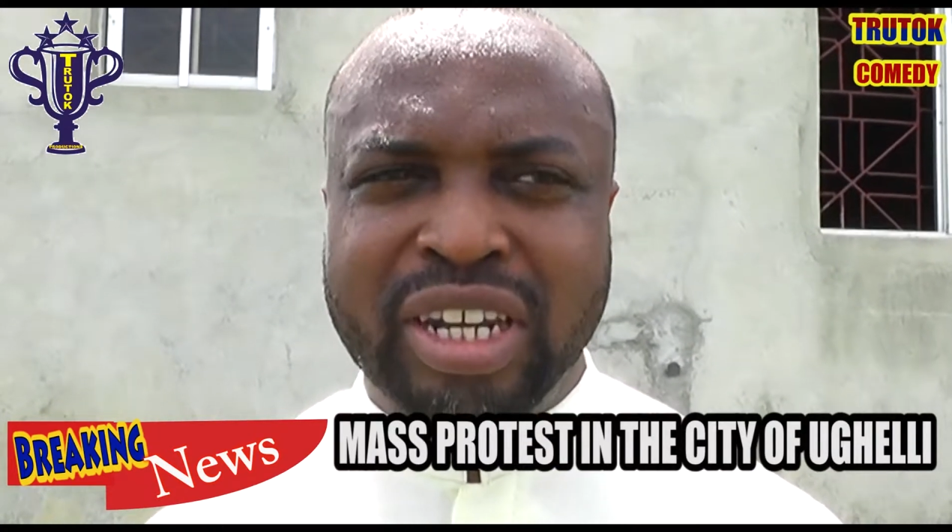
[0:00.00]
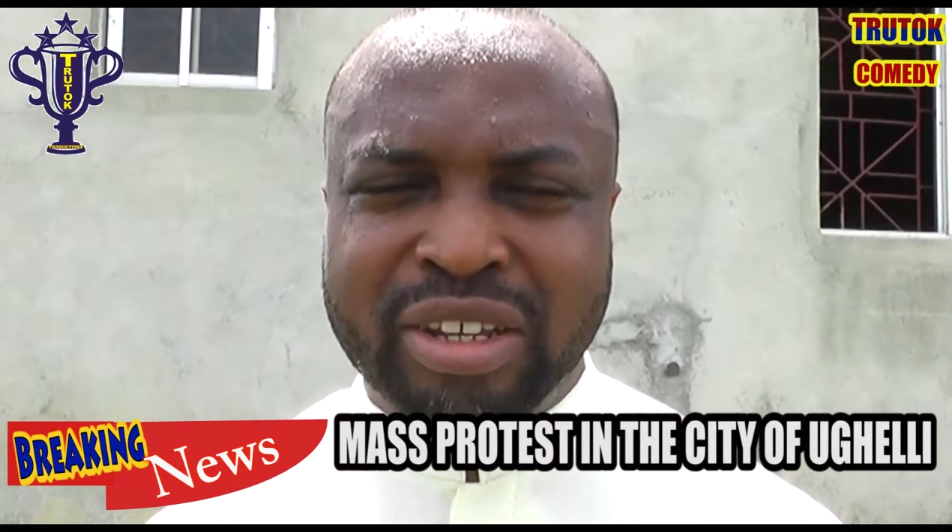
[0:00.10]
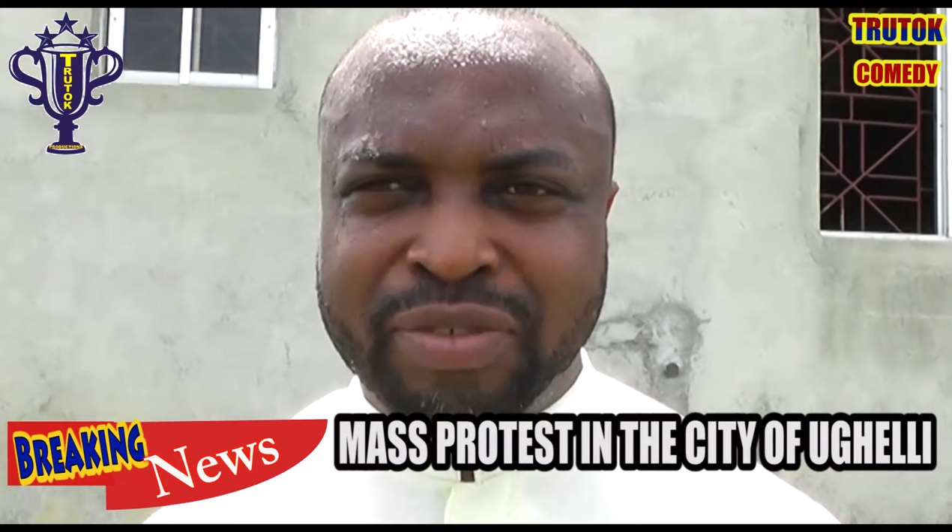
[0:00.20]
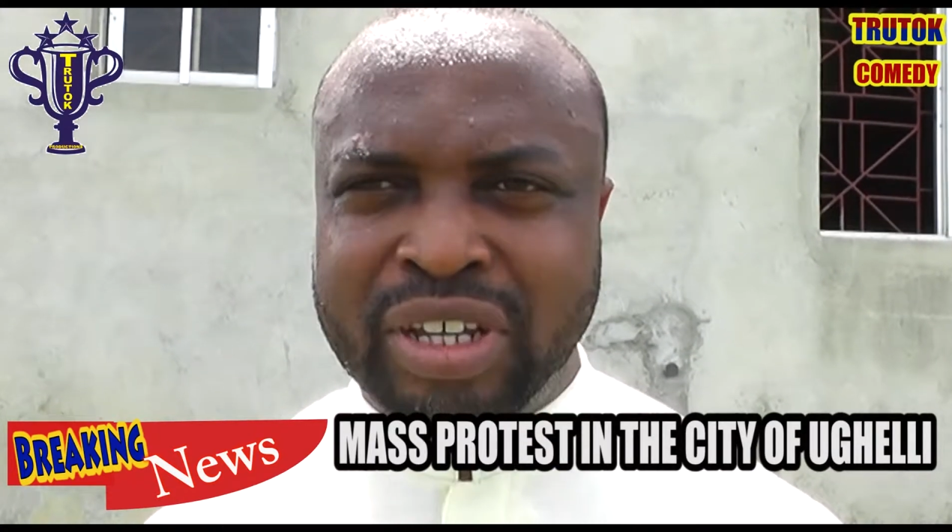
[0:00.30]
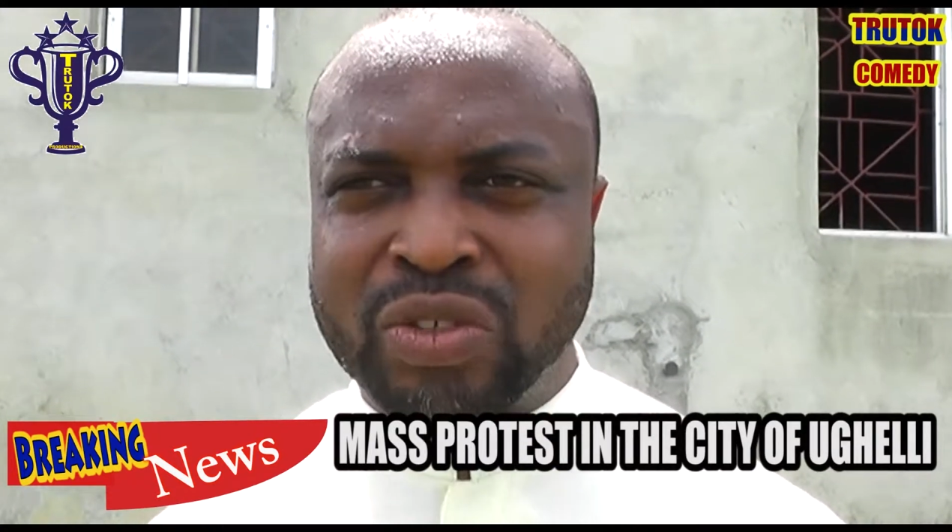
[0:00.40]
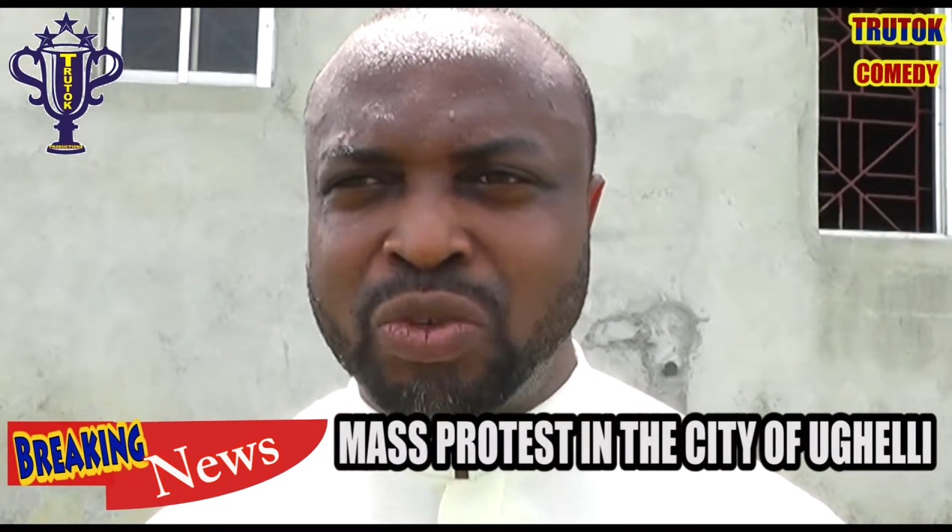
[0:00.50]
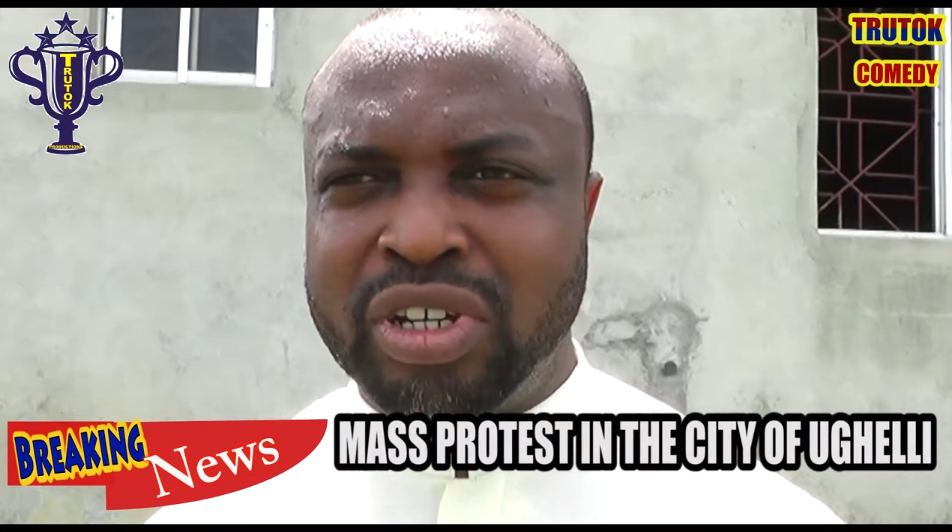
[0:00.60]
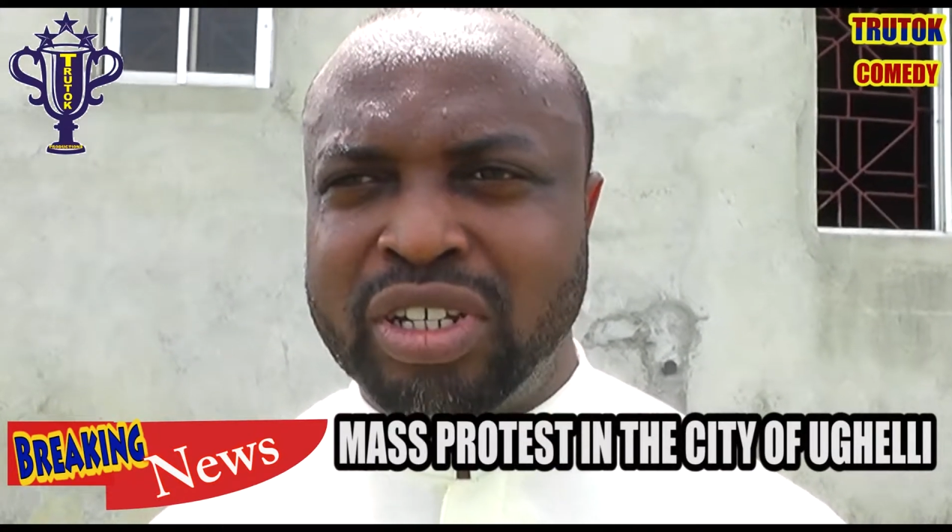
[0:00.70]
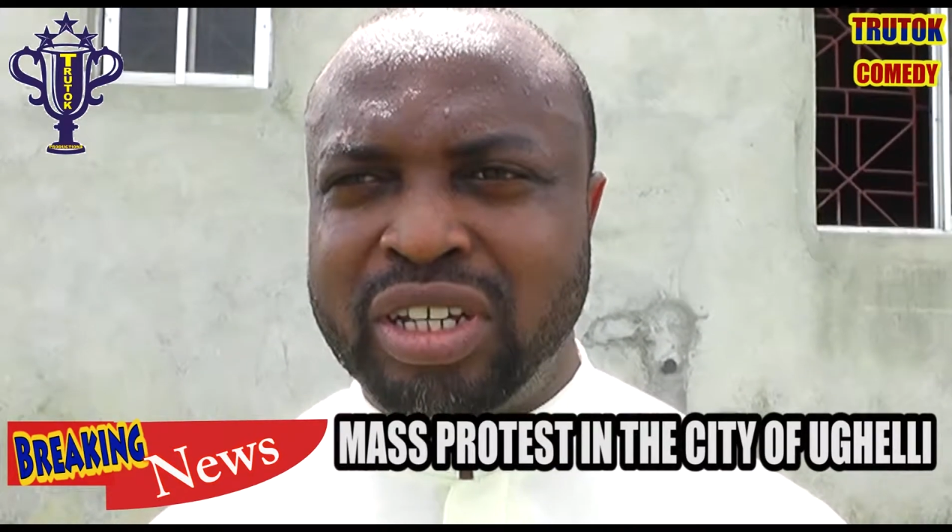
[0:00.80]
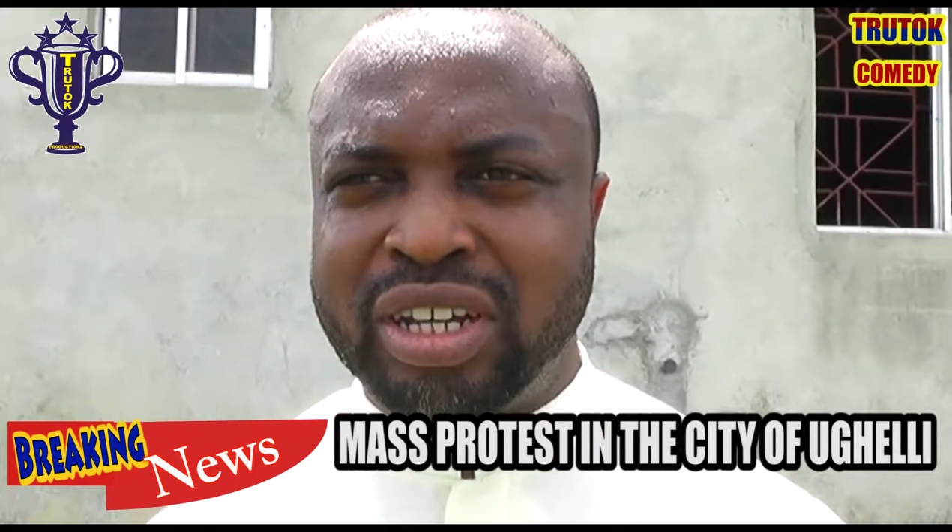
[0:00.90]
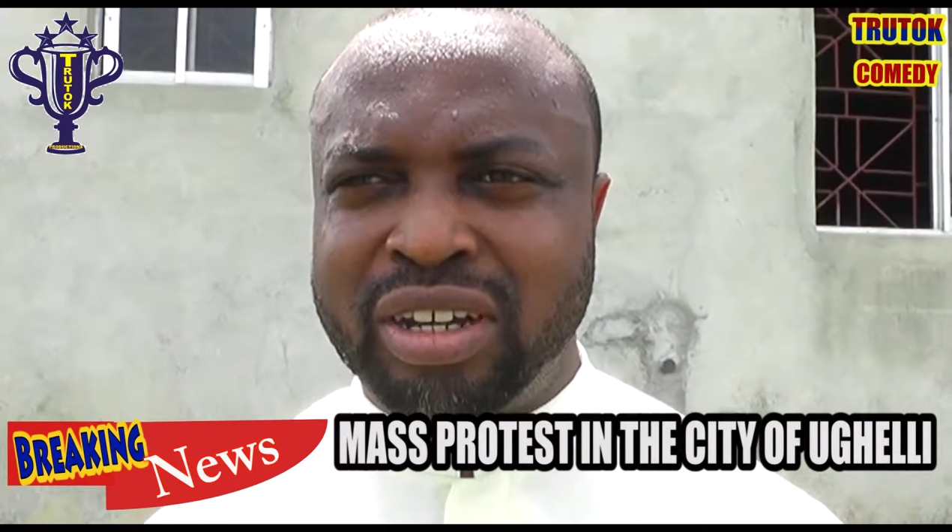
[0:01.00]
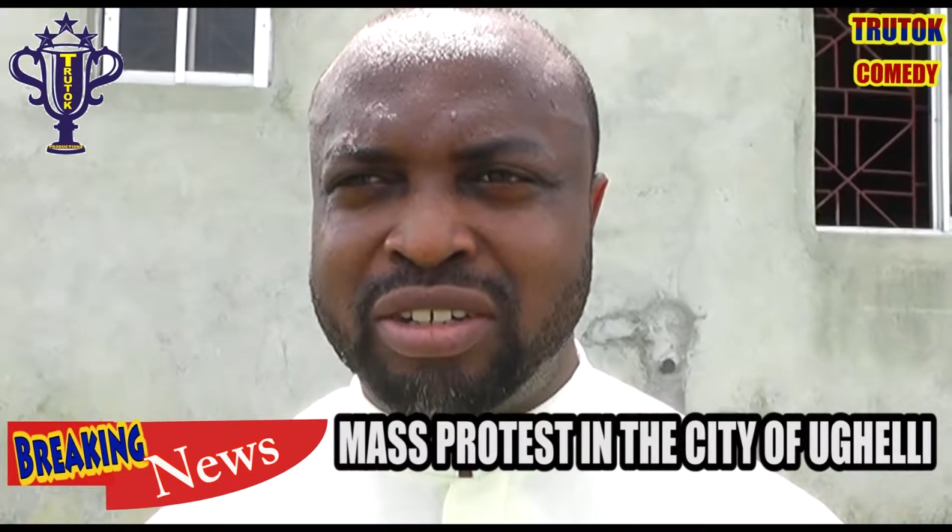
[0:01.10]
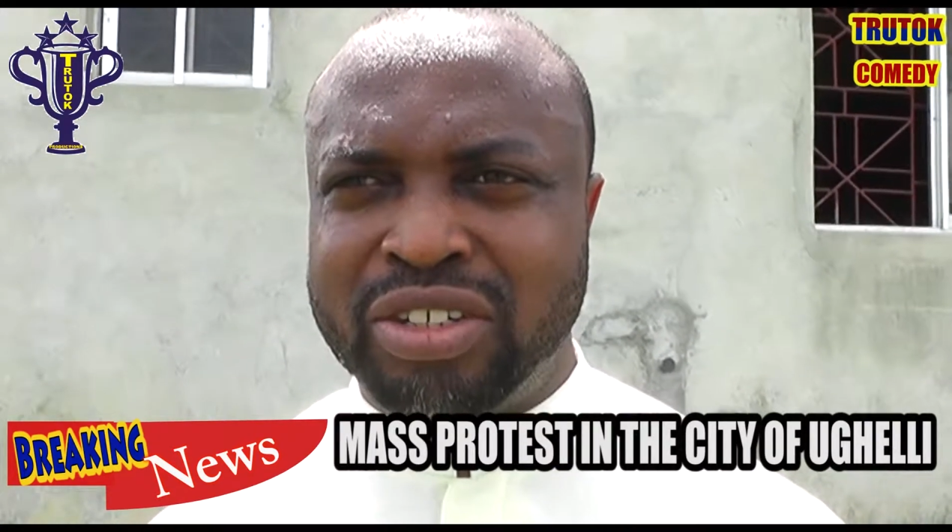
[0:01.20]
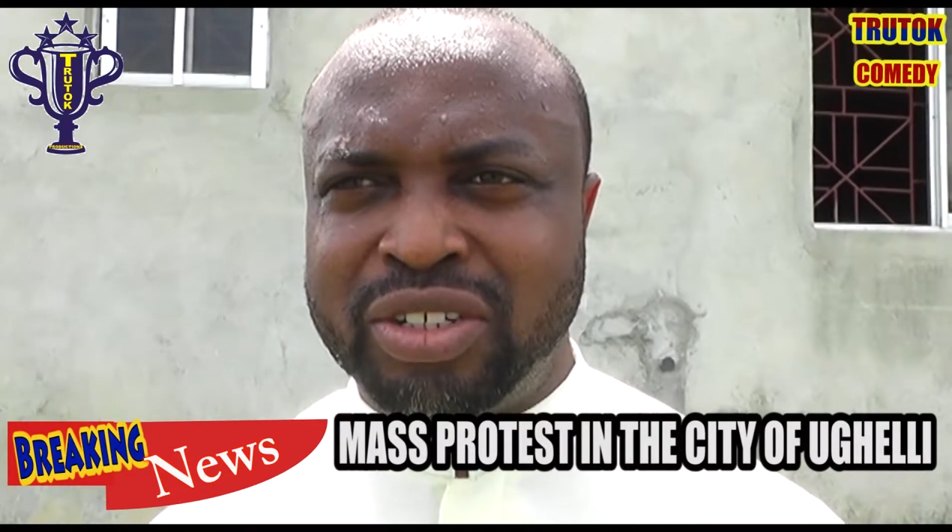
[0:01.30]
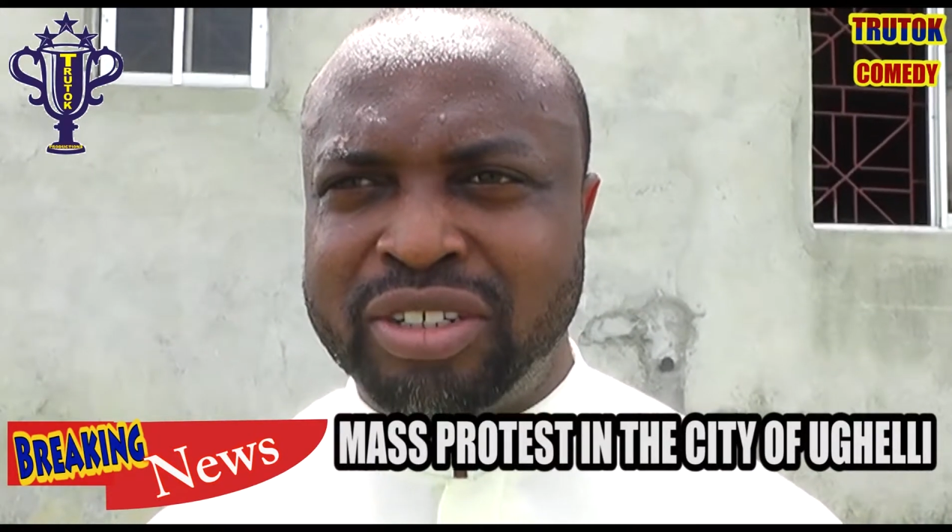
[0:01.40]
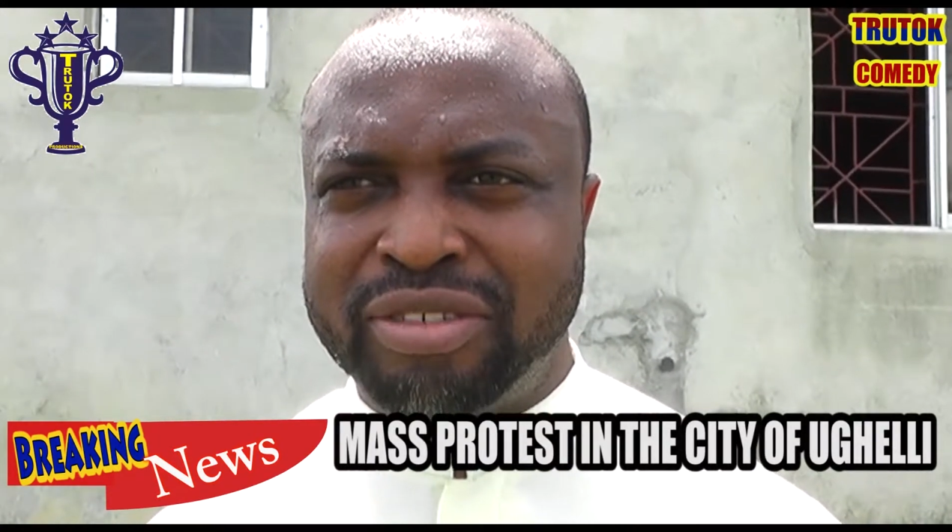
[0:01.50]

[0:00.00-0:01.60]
live as one in the country.